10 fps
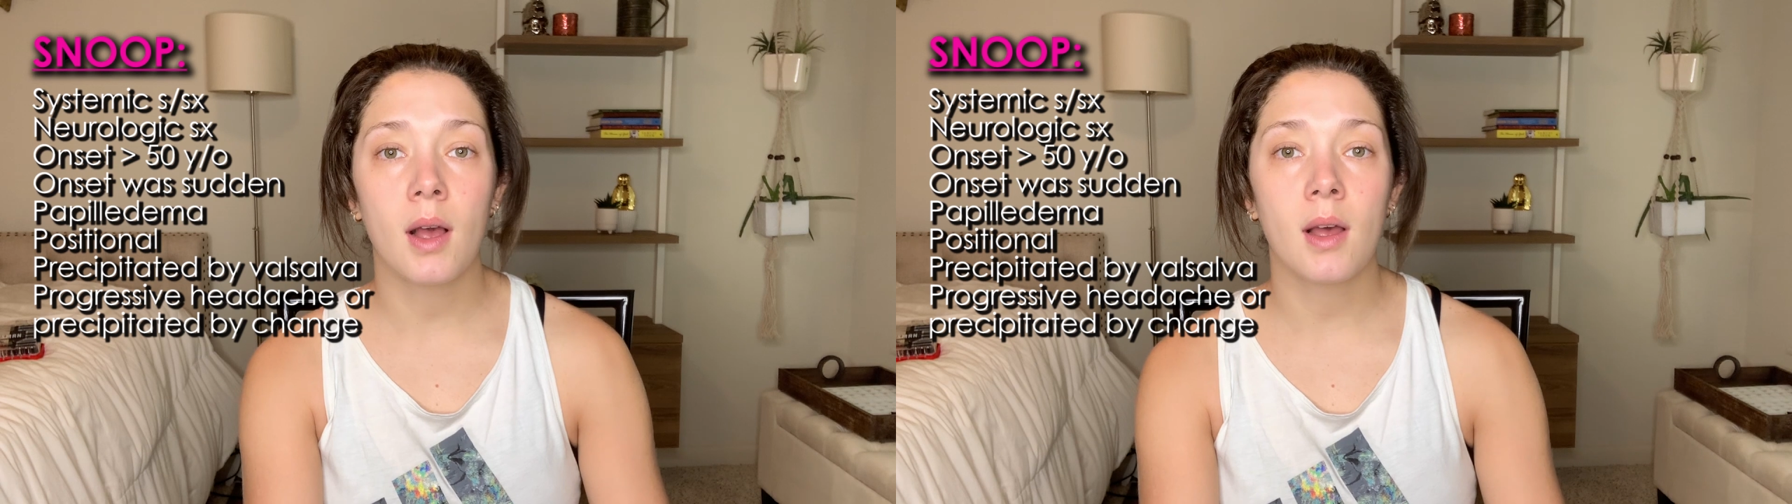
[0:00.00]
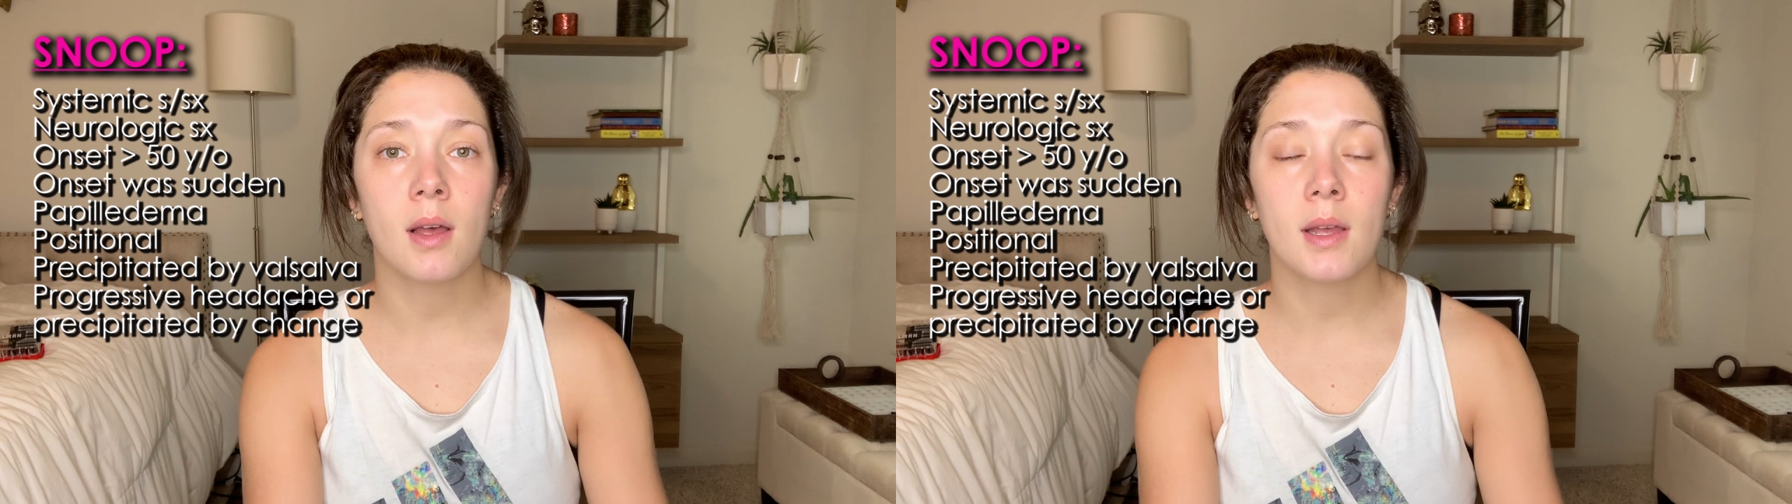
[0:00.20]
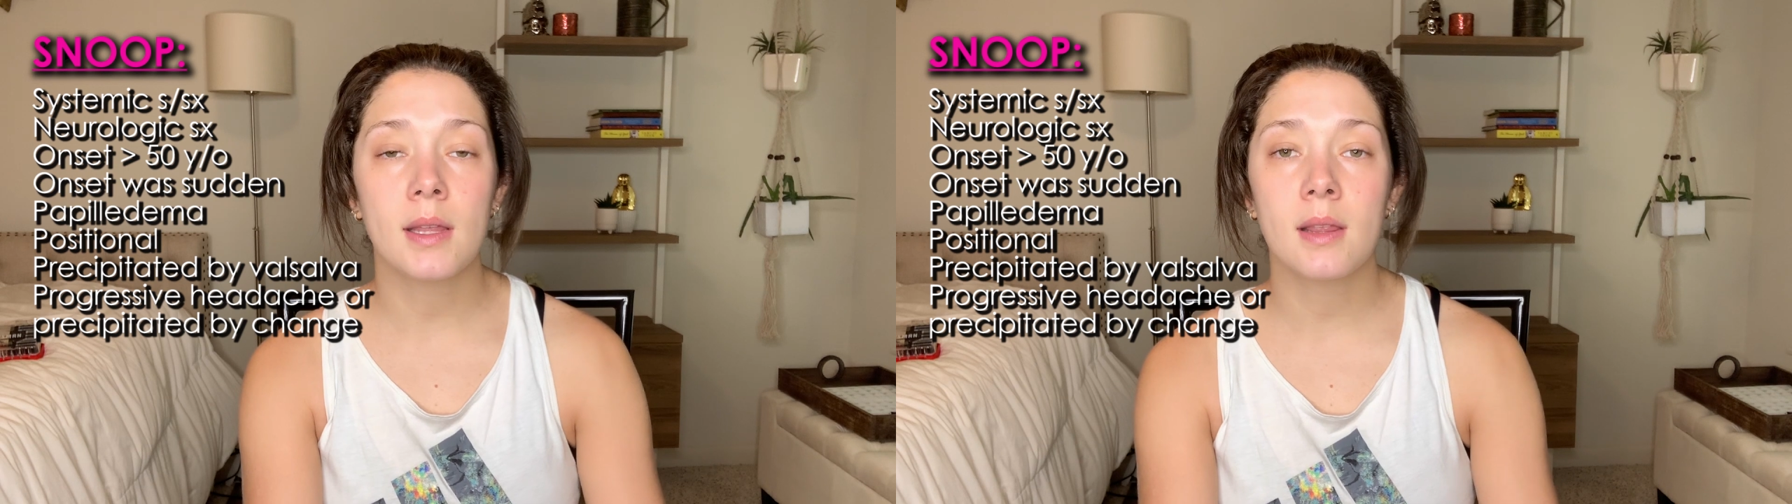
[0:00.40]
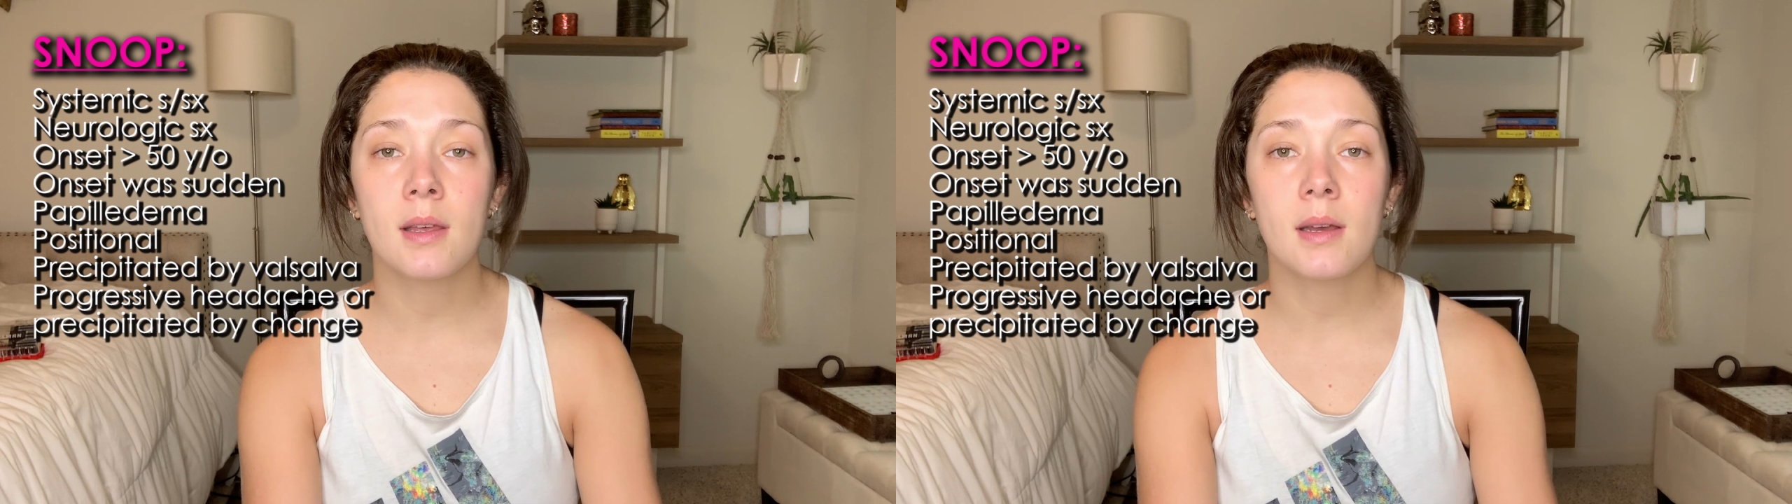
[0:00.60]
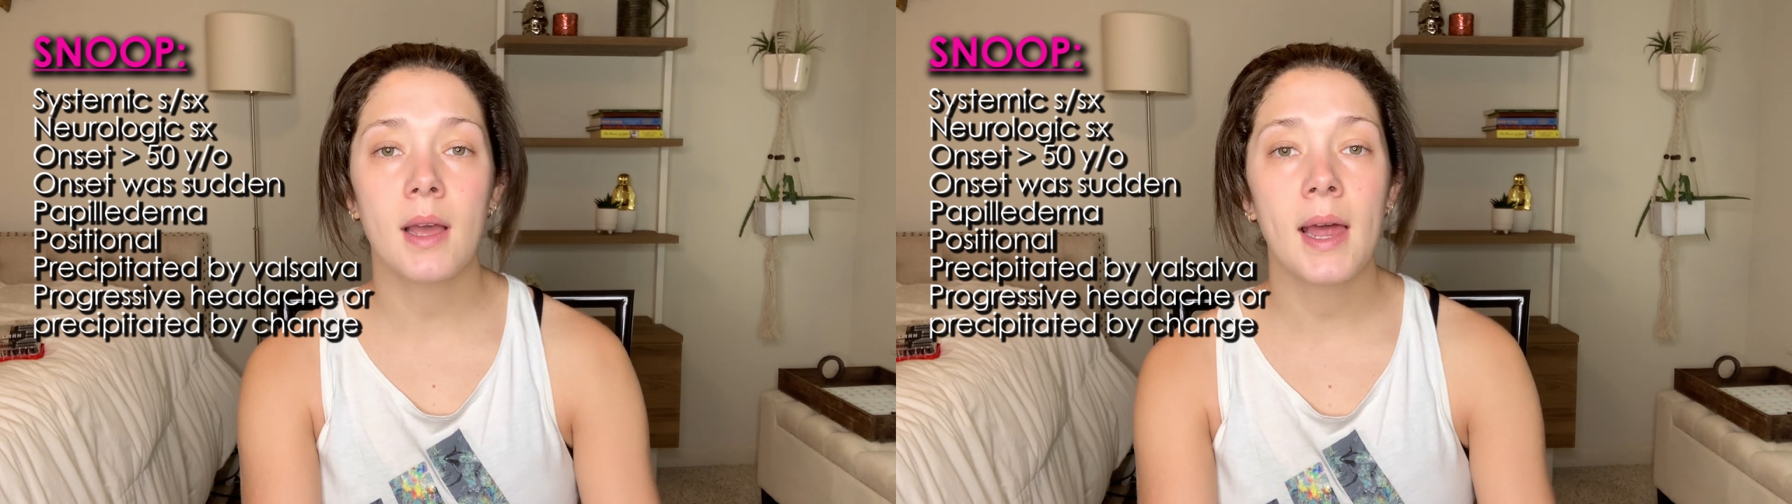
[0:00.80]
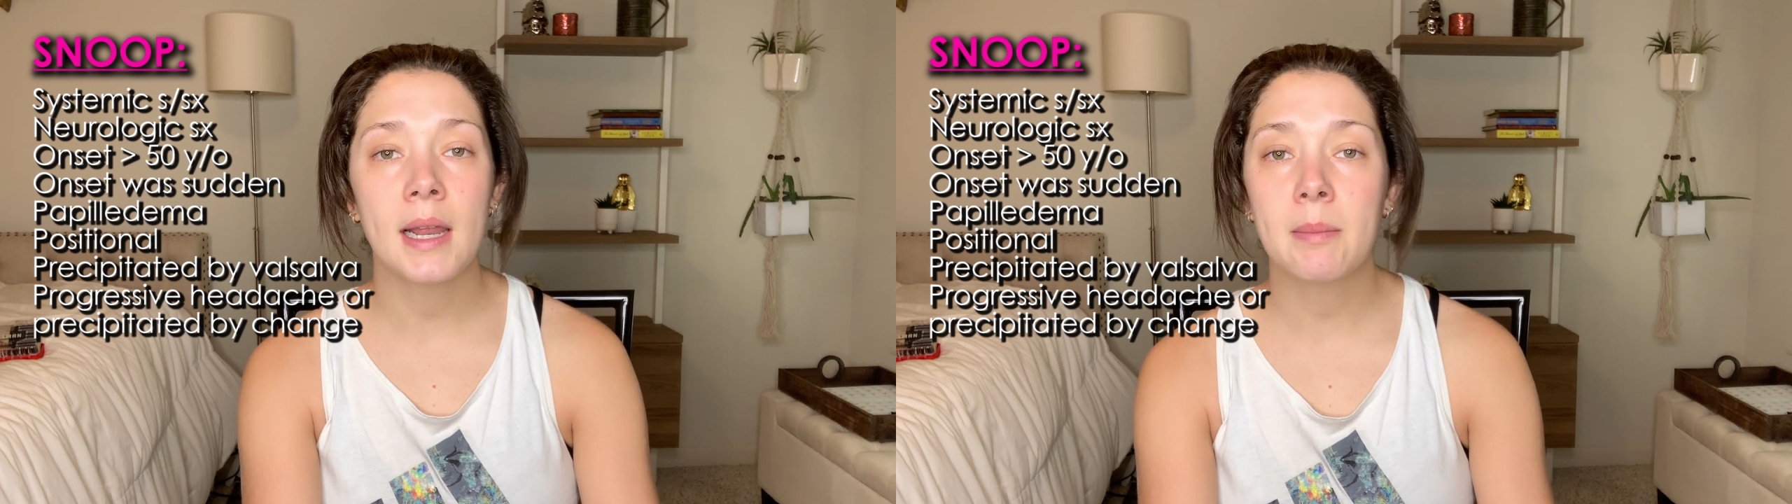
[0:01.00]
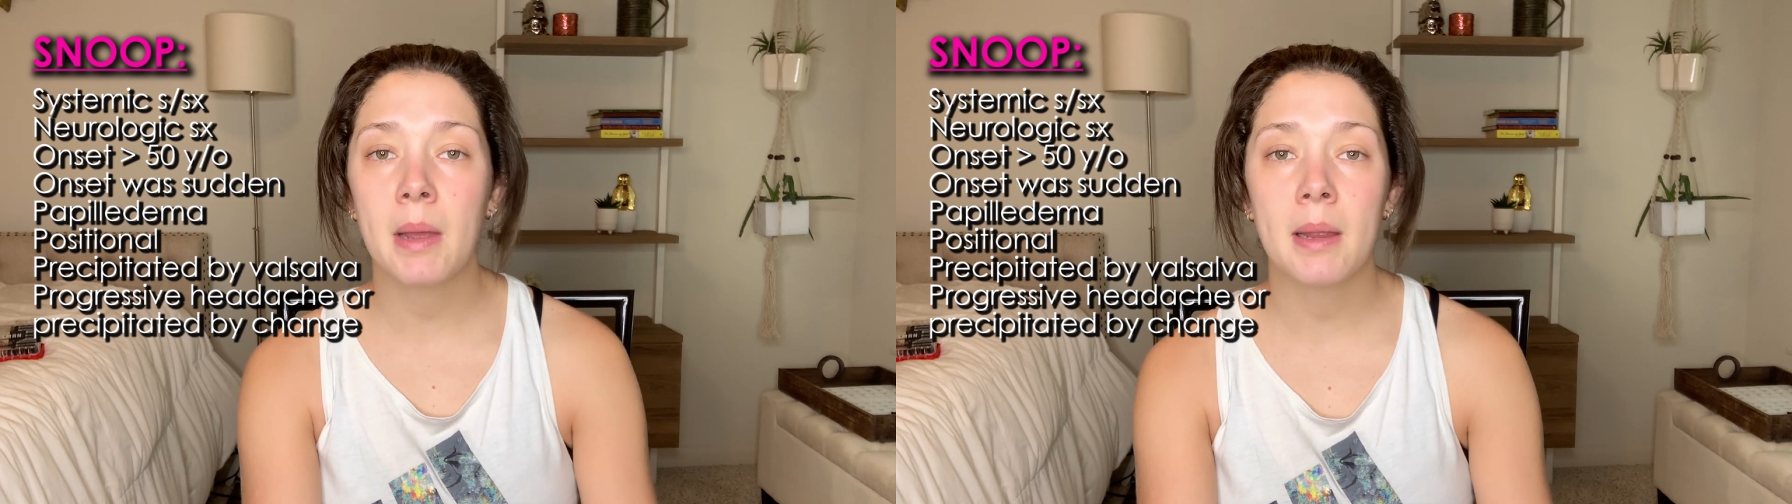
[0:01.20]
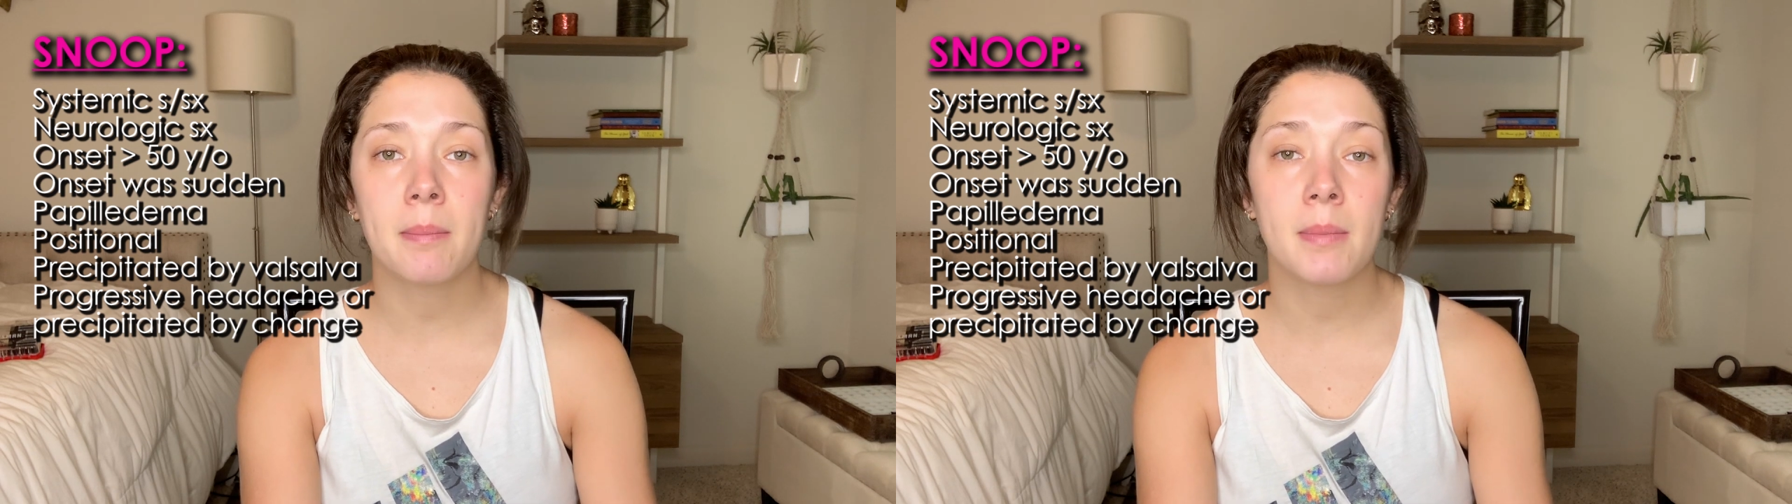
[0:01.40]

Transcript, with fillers: uh, the headache may